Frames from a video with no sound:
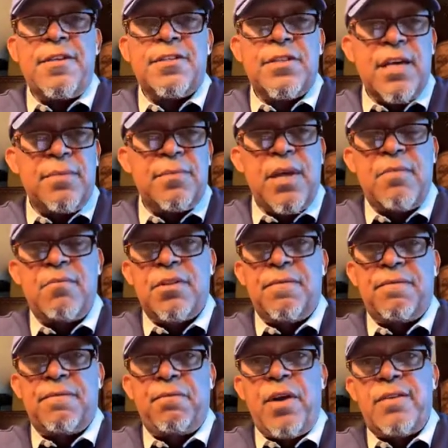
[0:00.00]
Same thing with
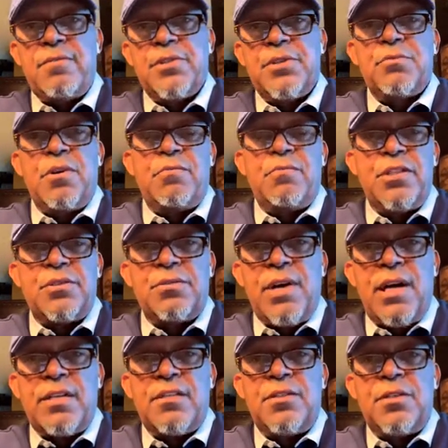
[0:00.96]
the fragrance. What we're
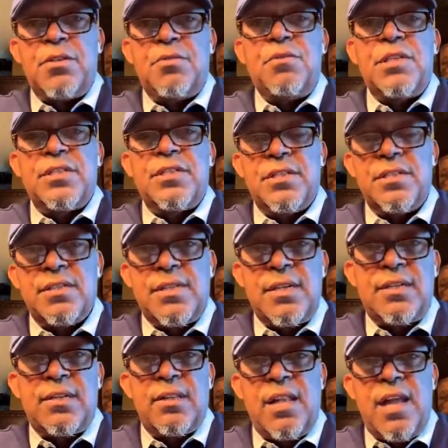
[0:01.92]
trying to do is
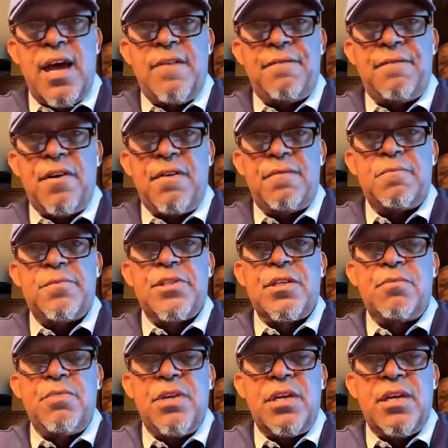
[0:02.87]
extend the life of them
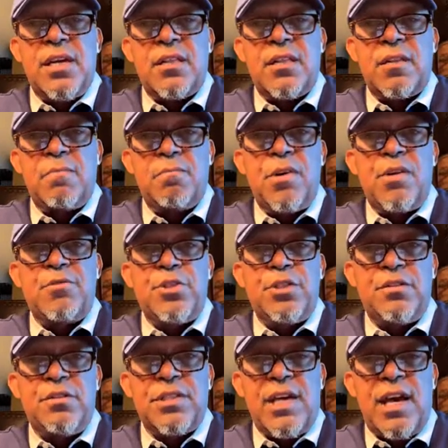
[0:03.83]
so we can get the
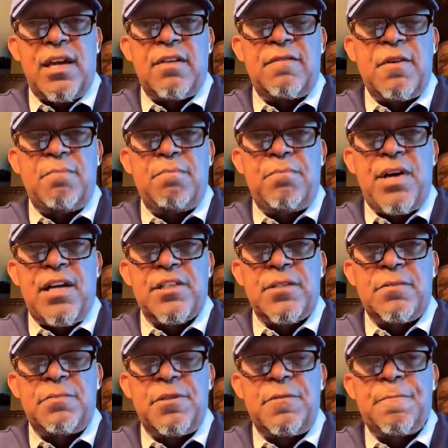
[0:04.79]
most use out of them
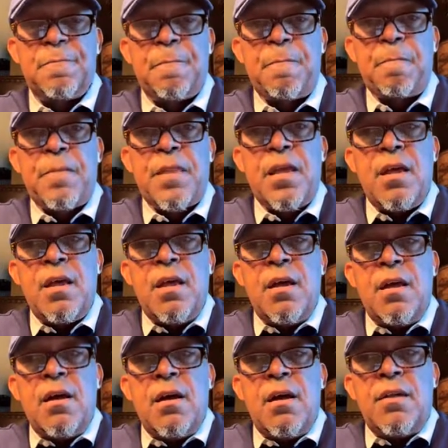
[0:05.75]
possible.
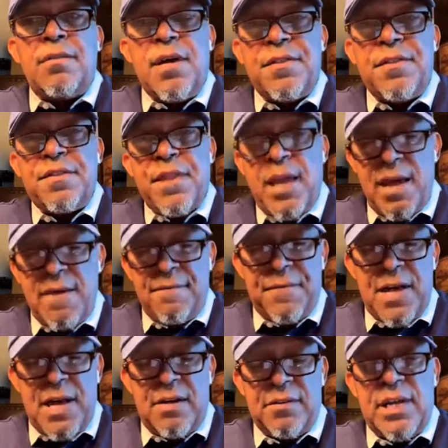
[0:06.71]
Another thing I
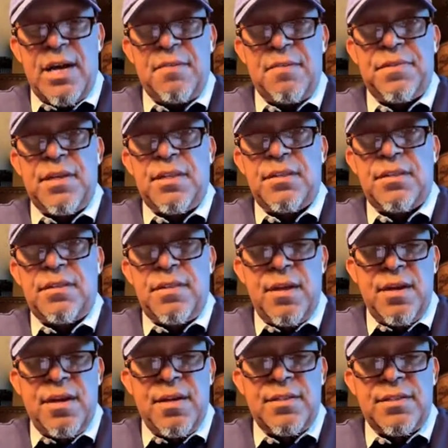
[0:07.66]
found out, that
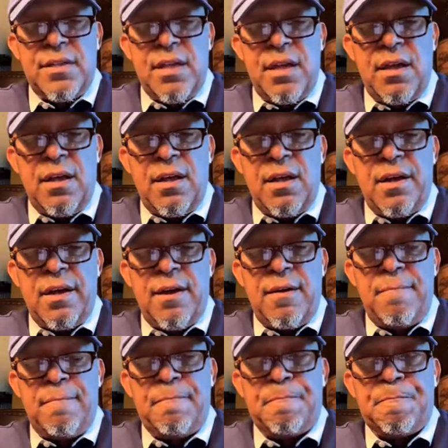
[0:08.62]
there's
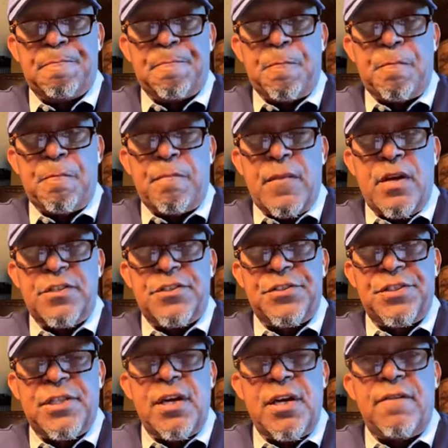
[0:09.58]
a
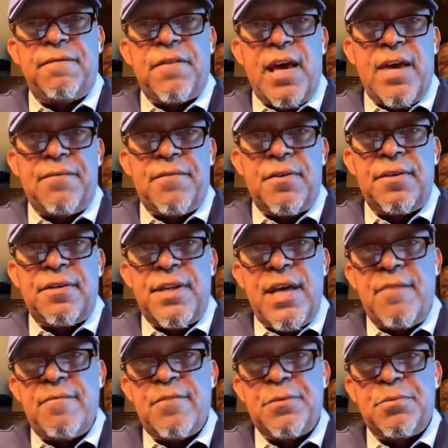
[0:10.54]
shelf life on an
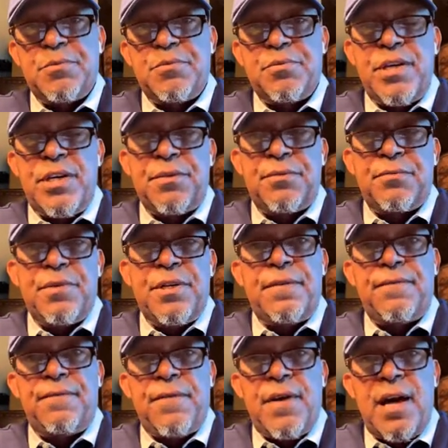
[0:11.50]
average between 3
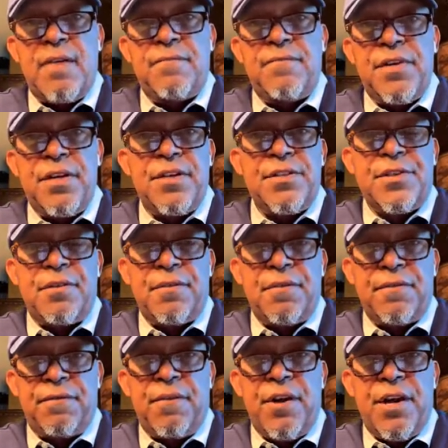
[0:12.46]
to 5 years on
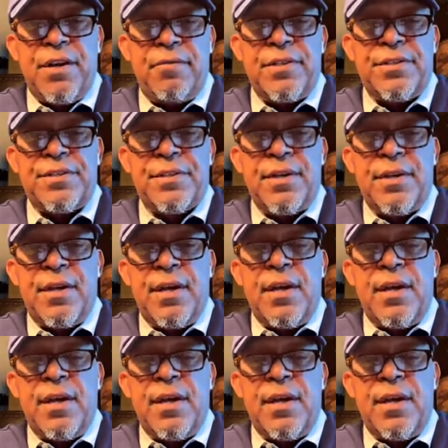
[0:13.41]
a fragrance.